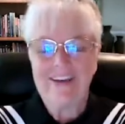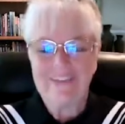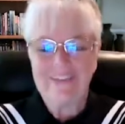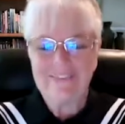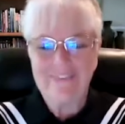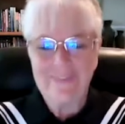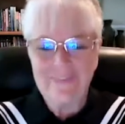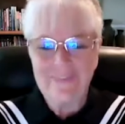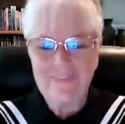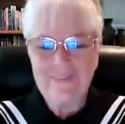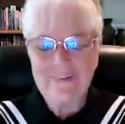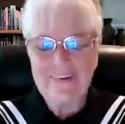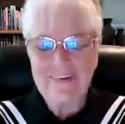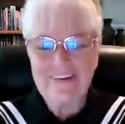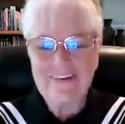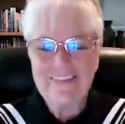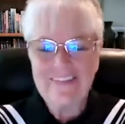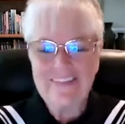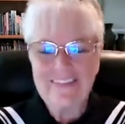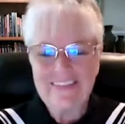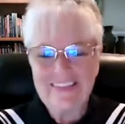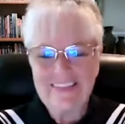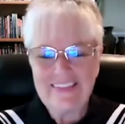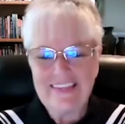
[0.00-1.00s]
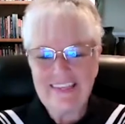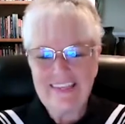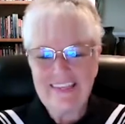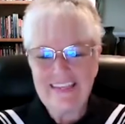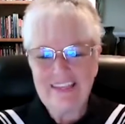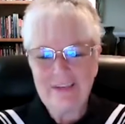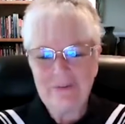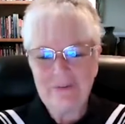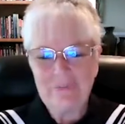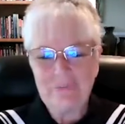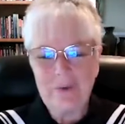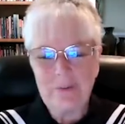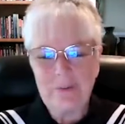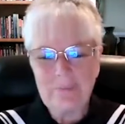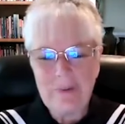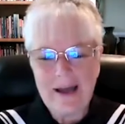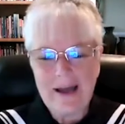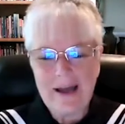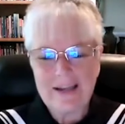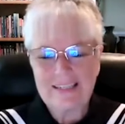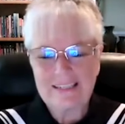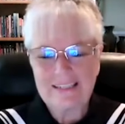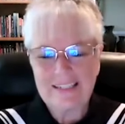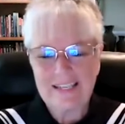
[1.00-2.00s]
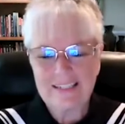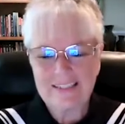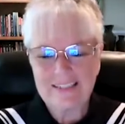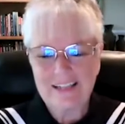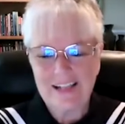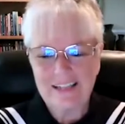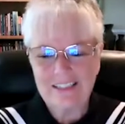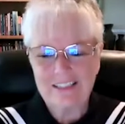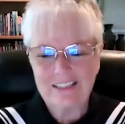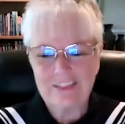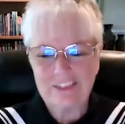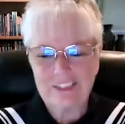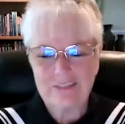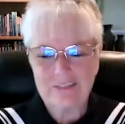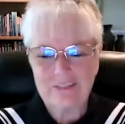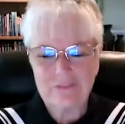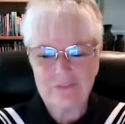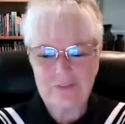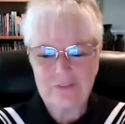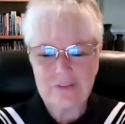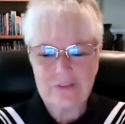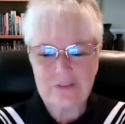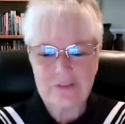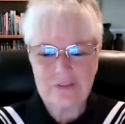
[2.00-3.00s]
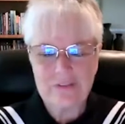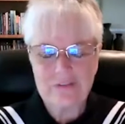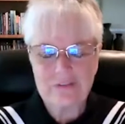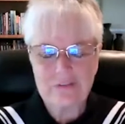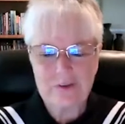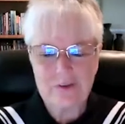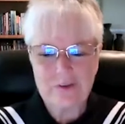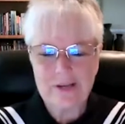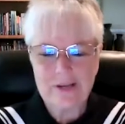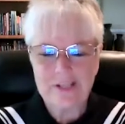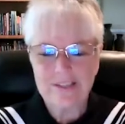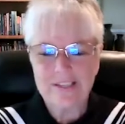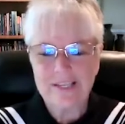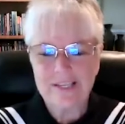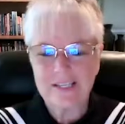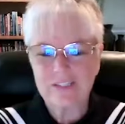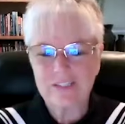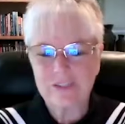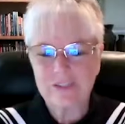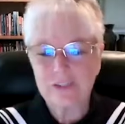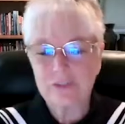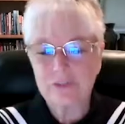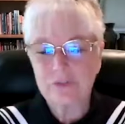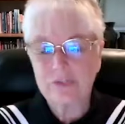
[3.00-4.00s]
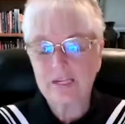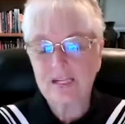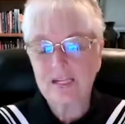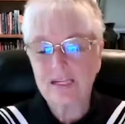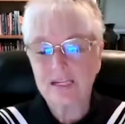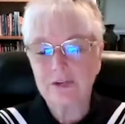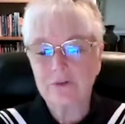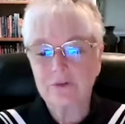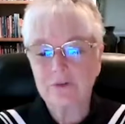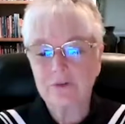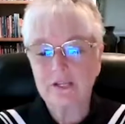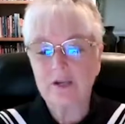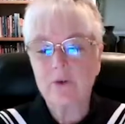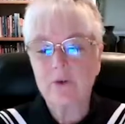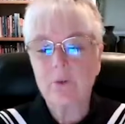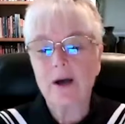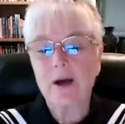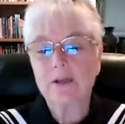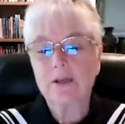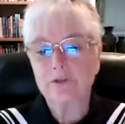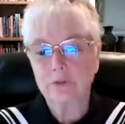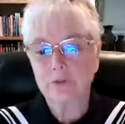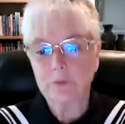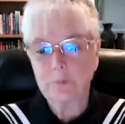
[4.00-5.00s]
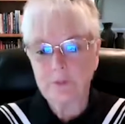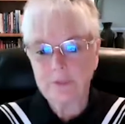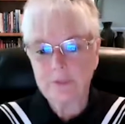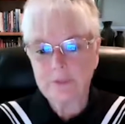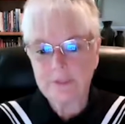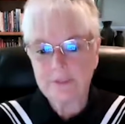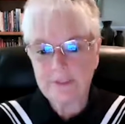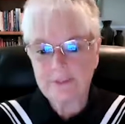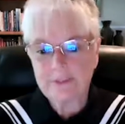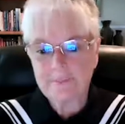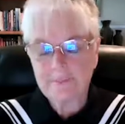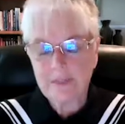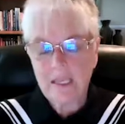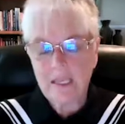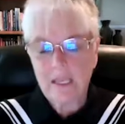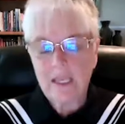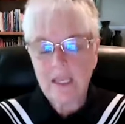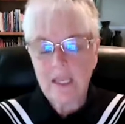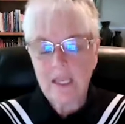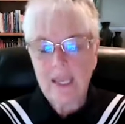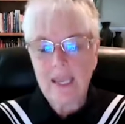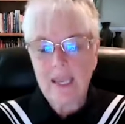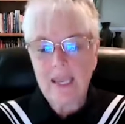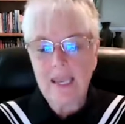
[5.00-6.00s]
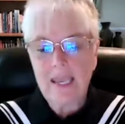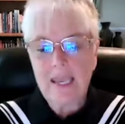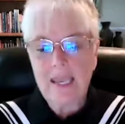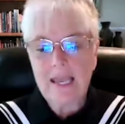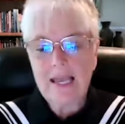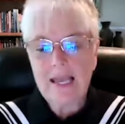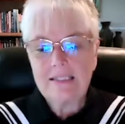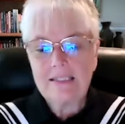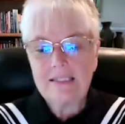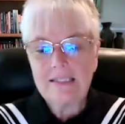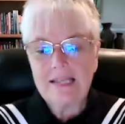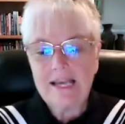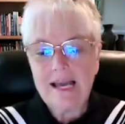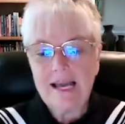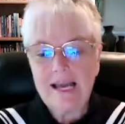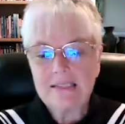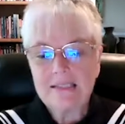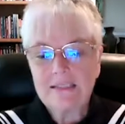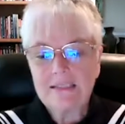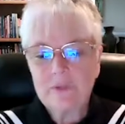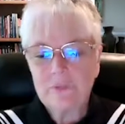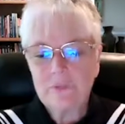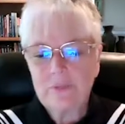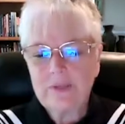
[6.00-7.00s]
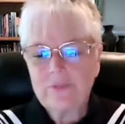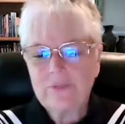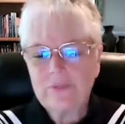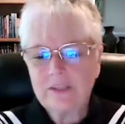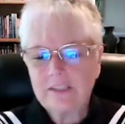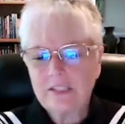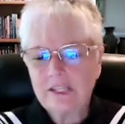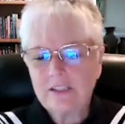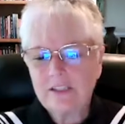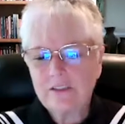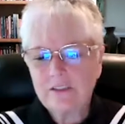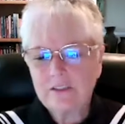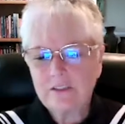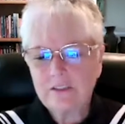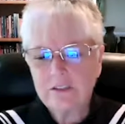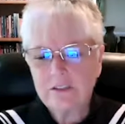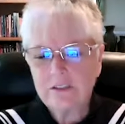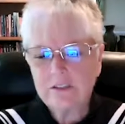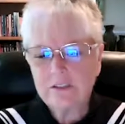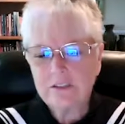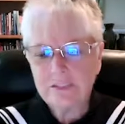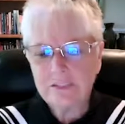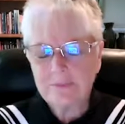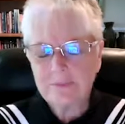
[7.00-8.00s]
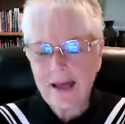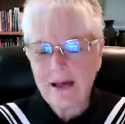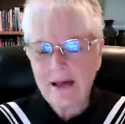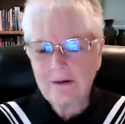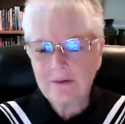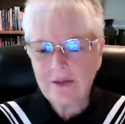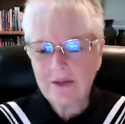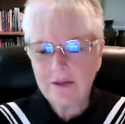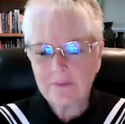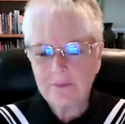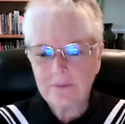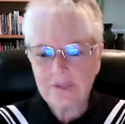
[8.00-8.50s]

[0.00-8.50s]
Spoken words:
for the robotic technology for prostate surgery literally quadrupled. And yet we continue to do some outcome